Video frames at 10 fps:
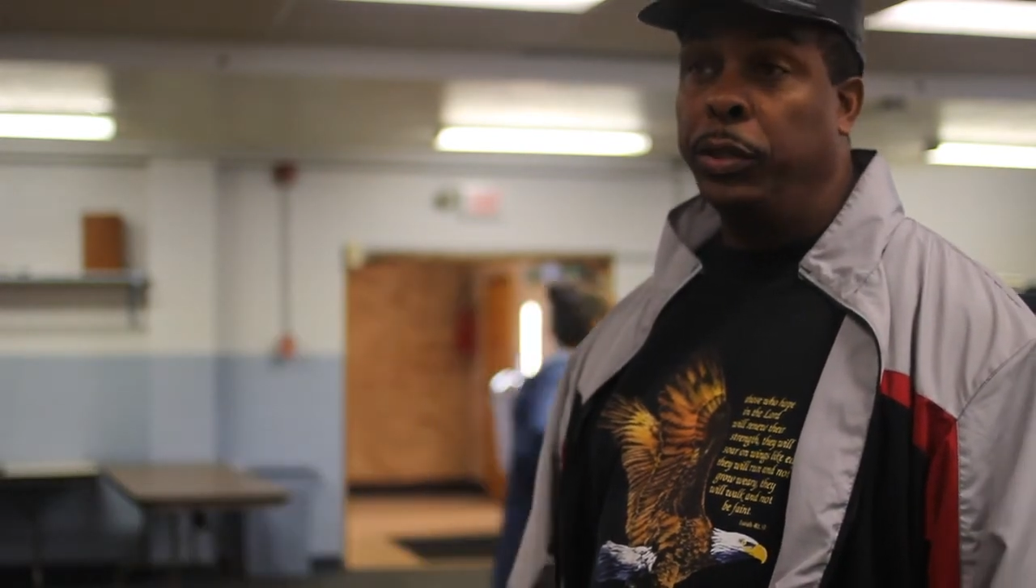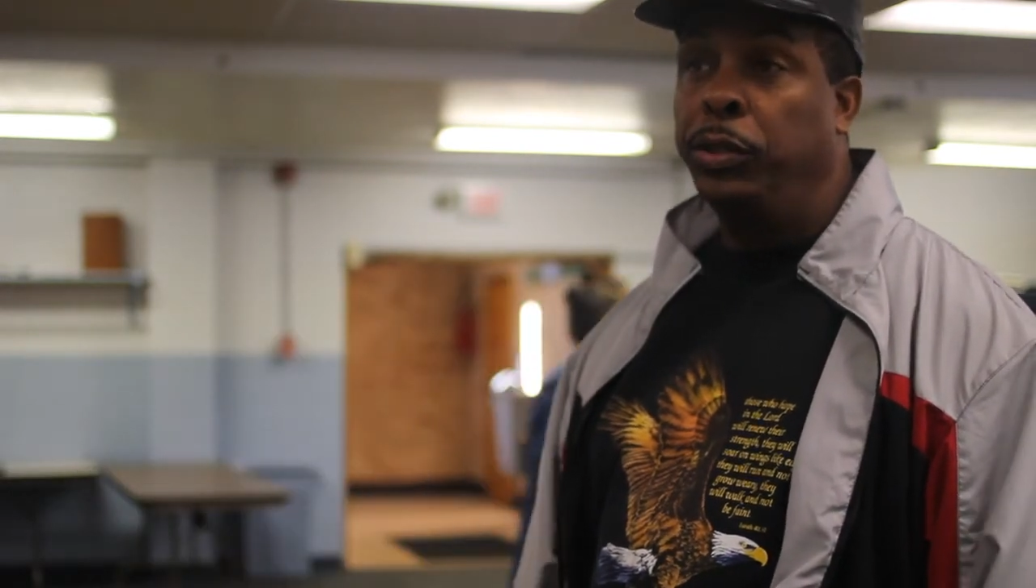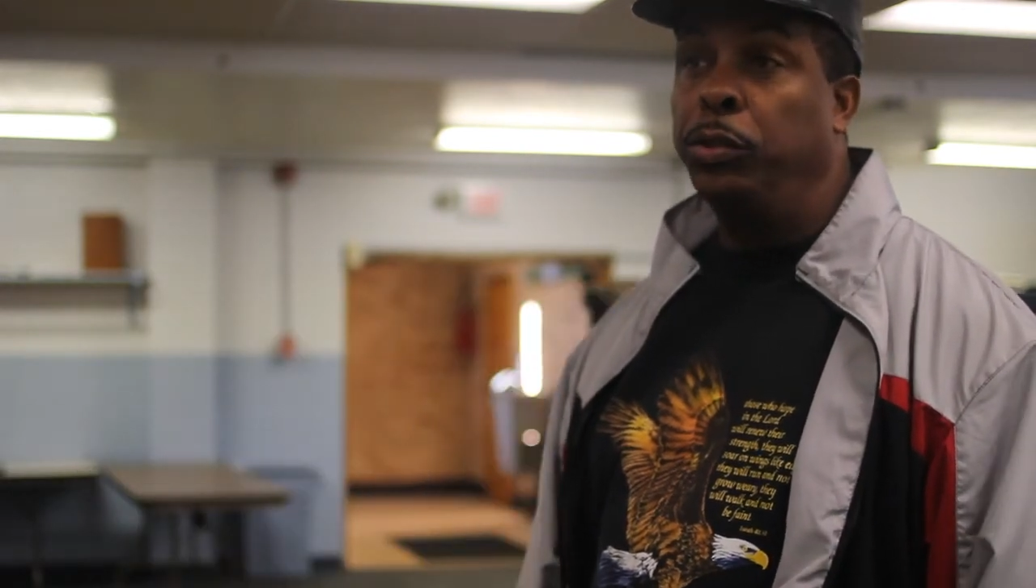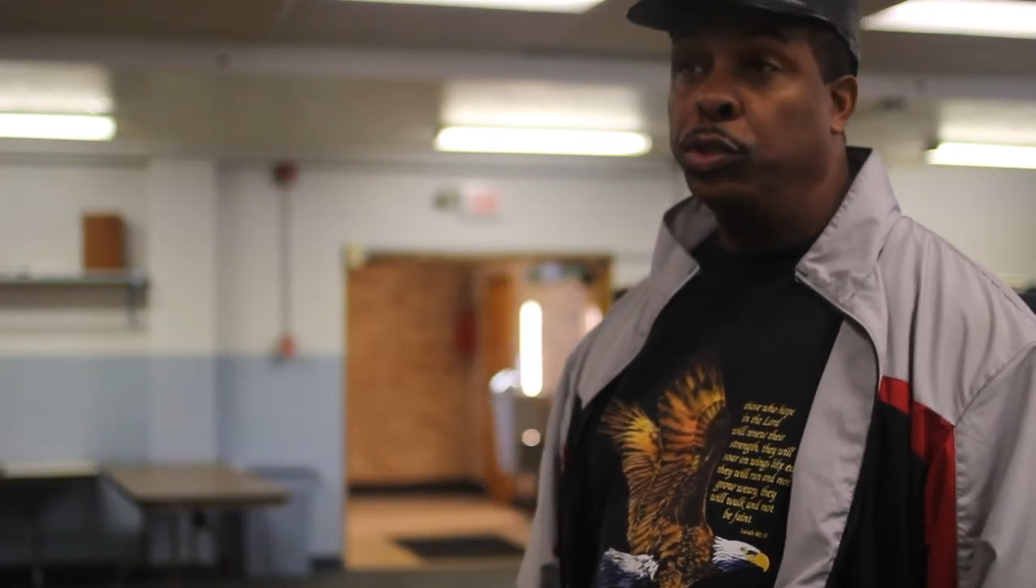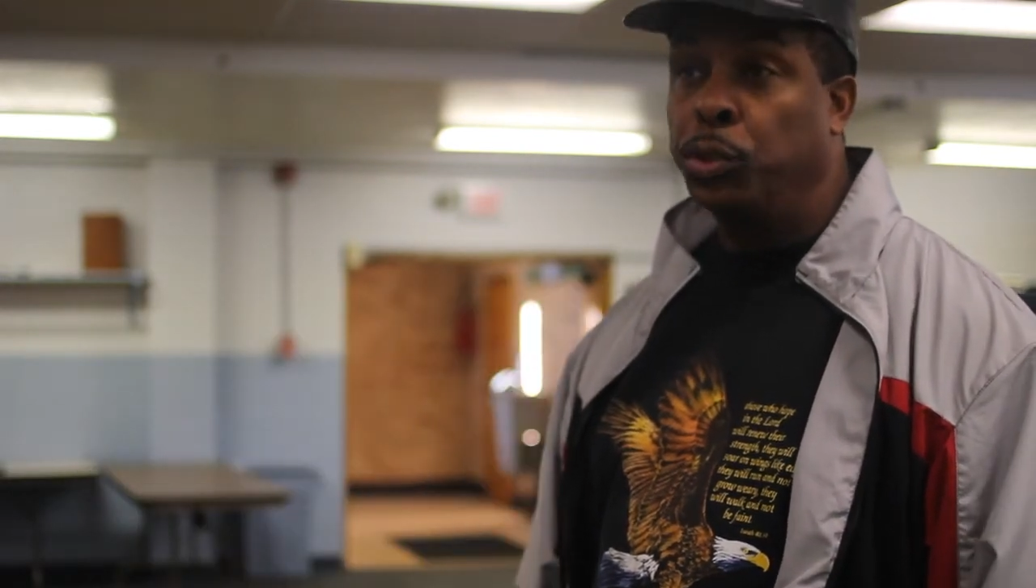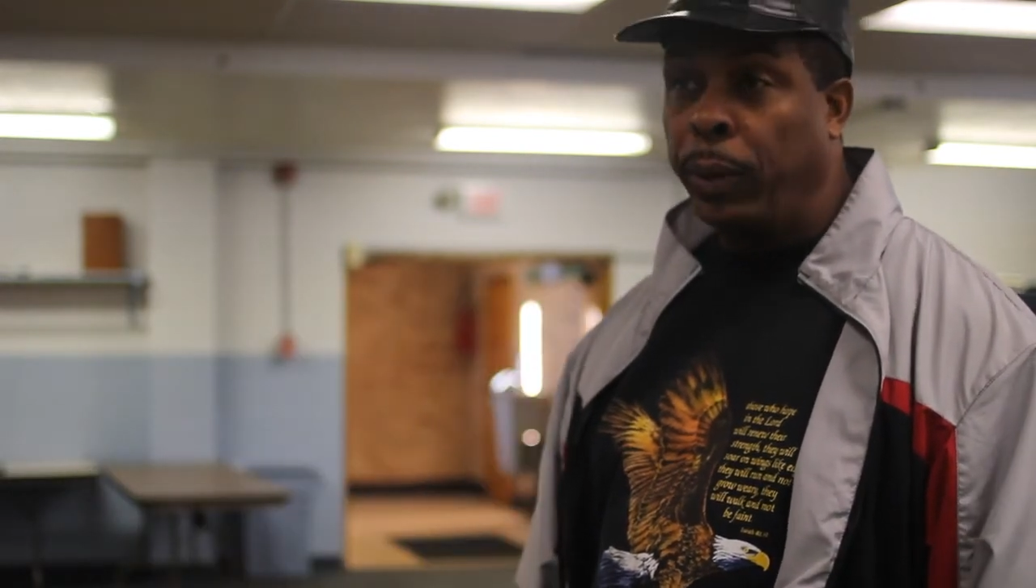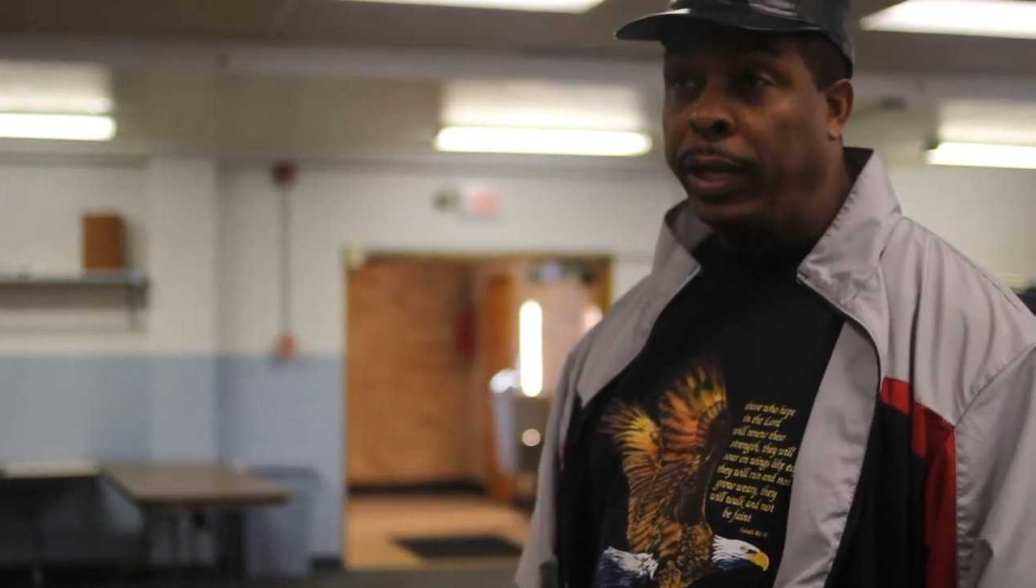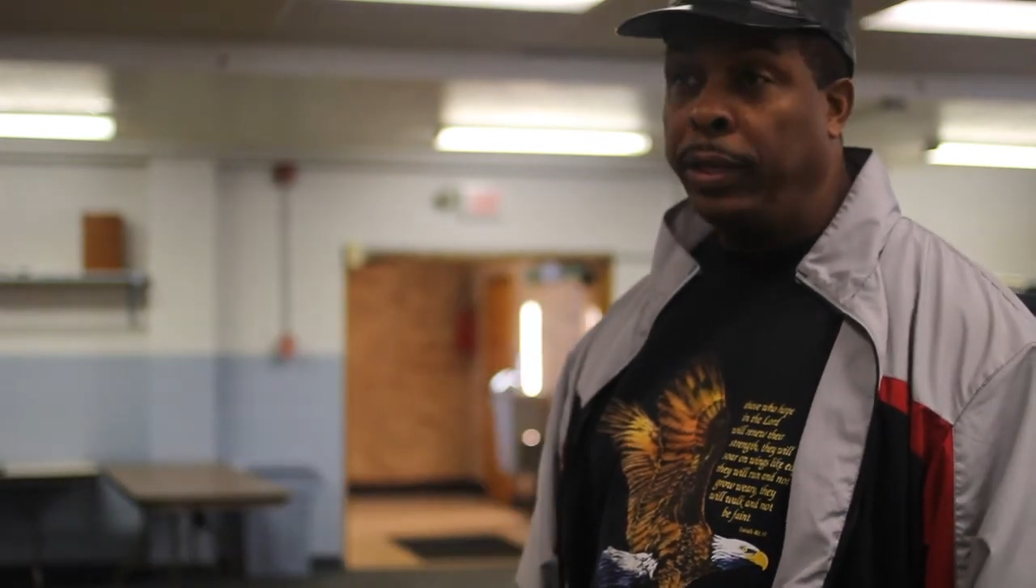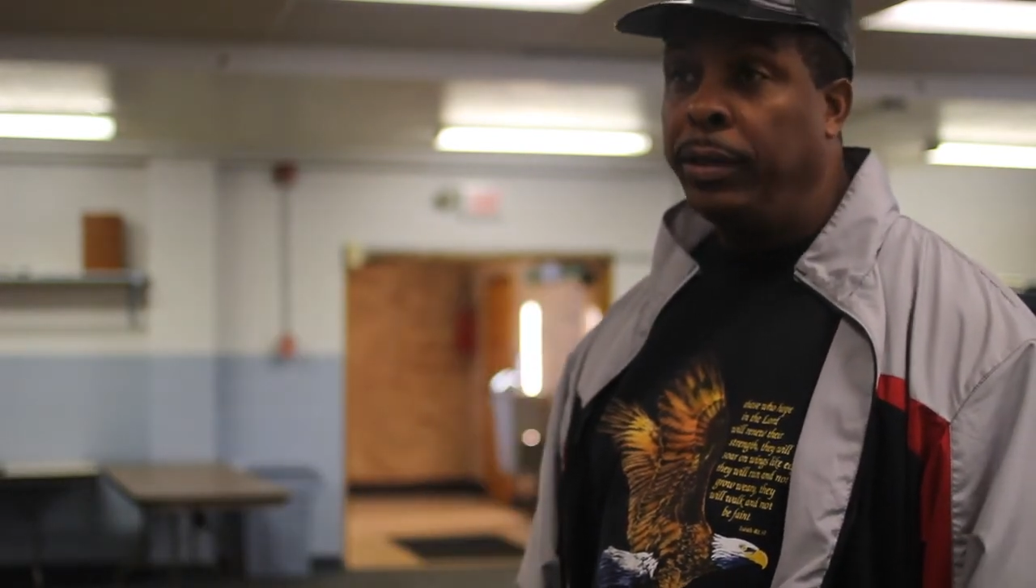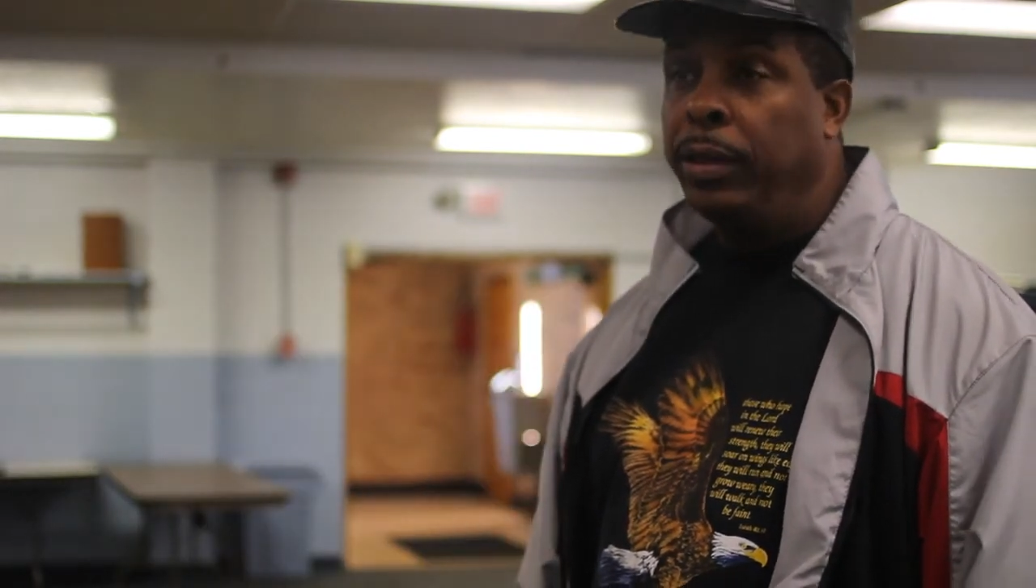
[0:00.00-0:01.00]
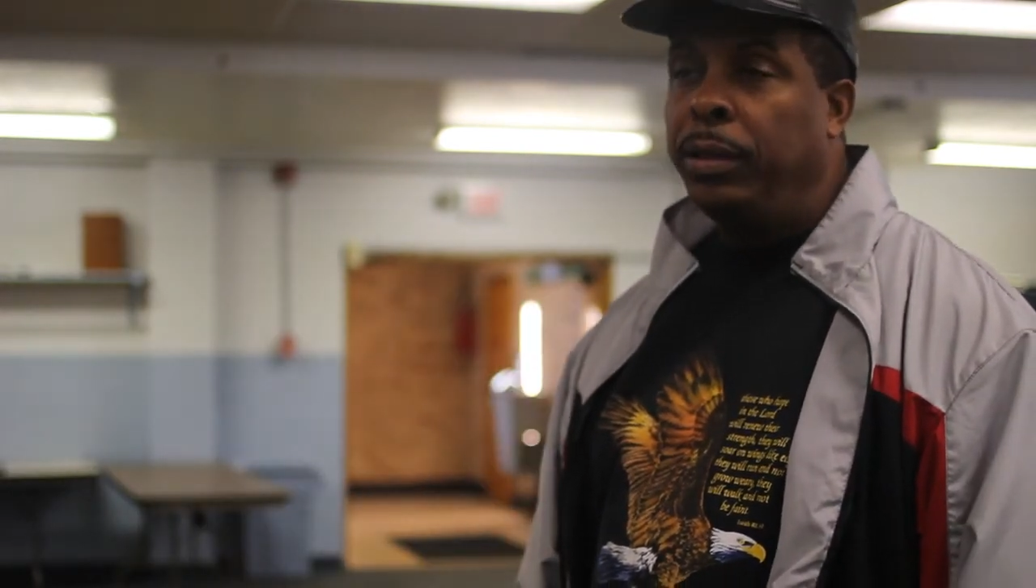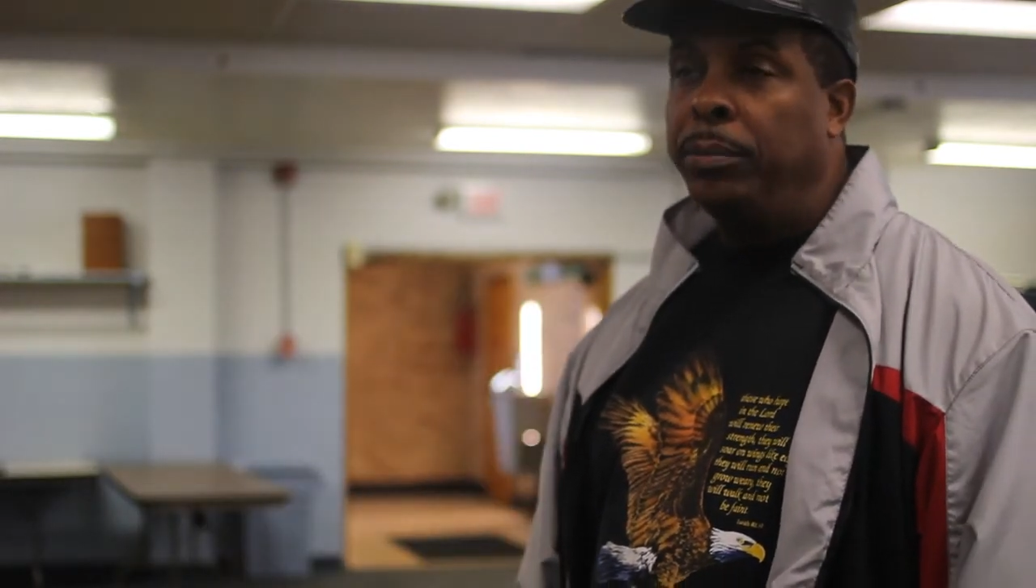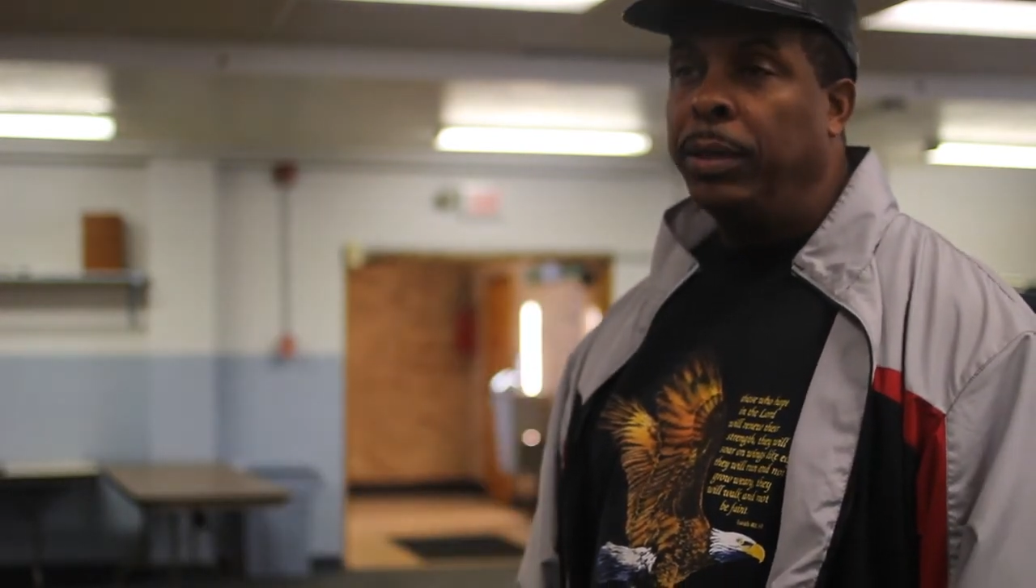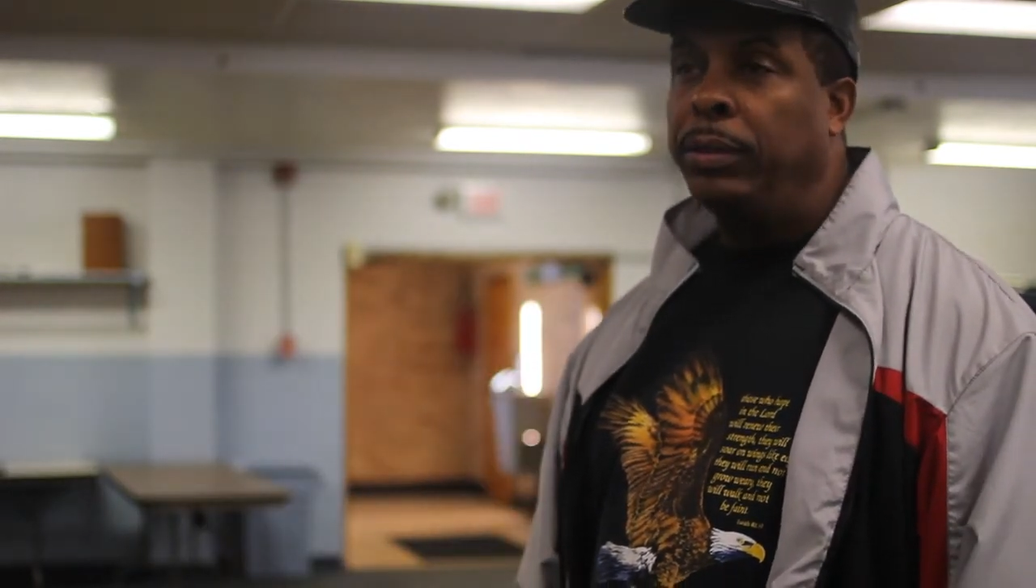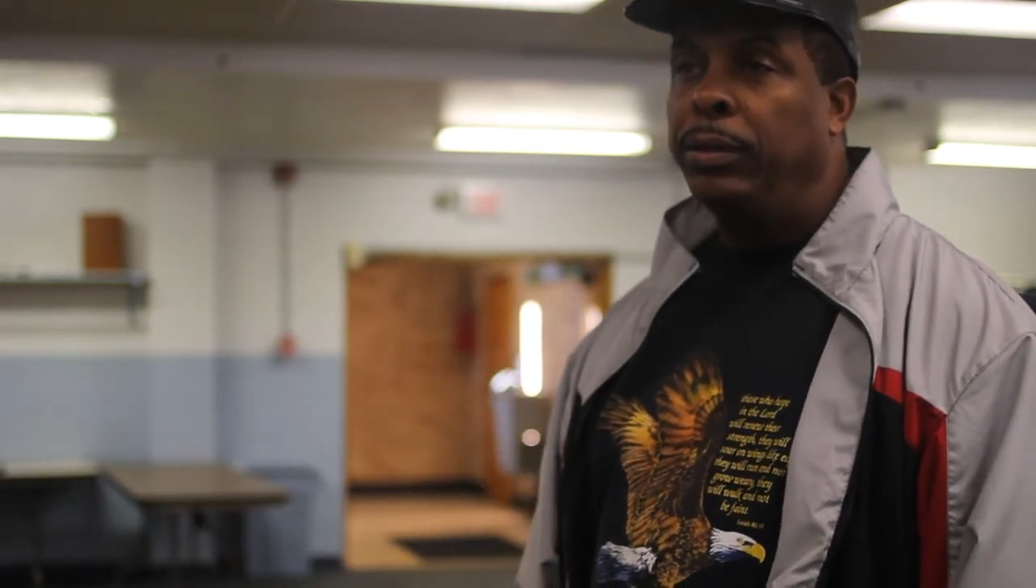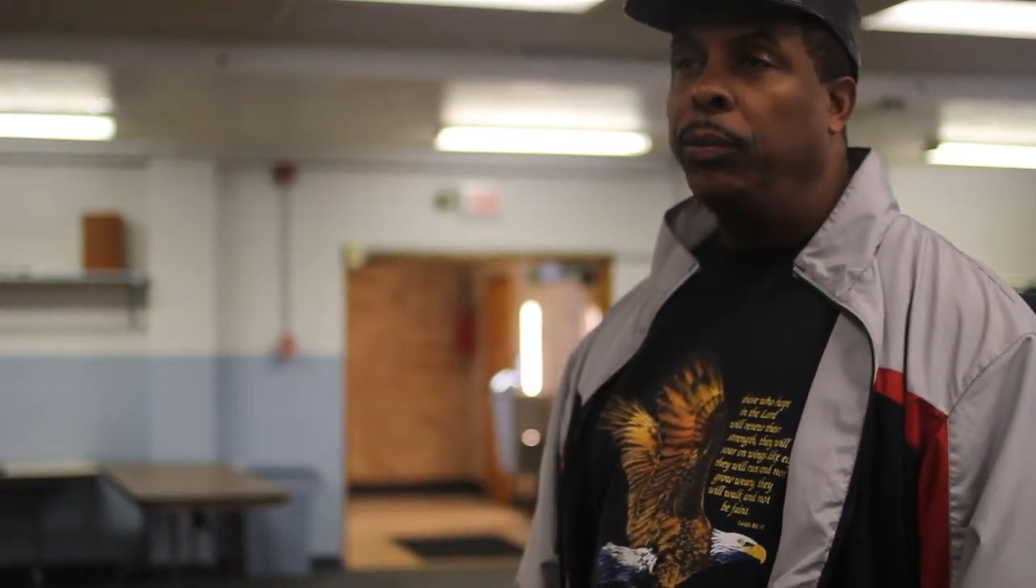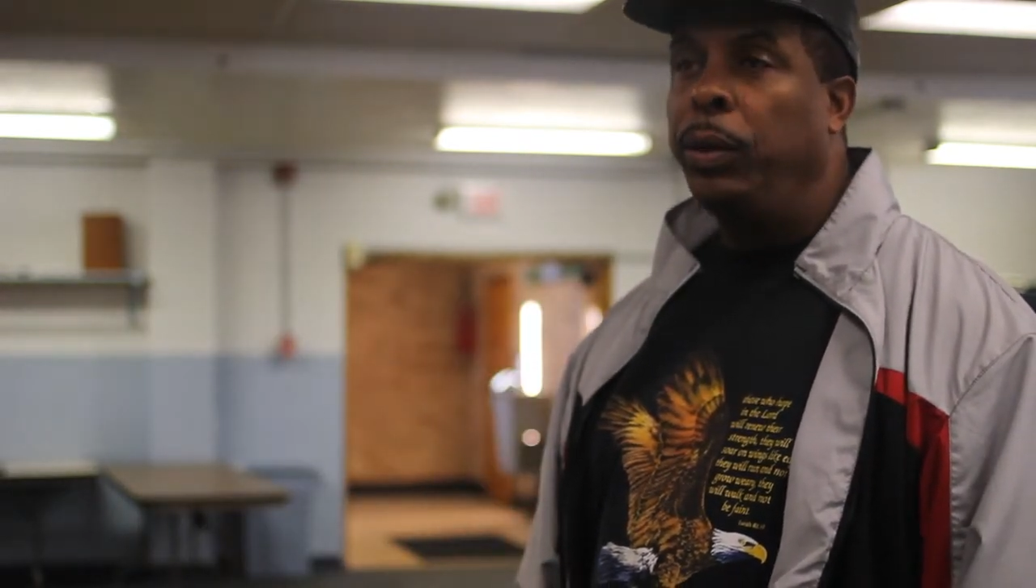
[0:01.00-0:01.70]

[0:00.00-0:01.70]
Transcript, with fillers: reduced rate. But we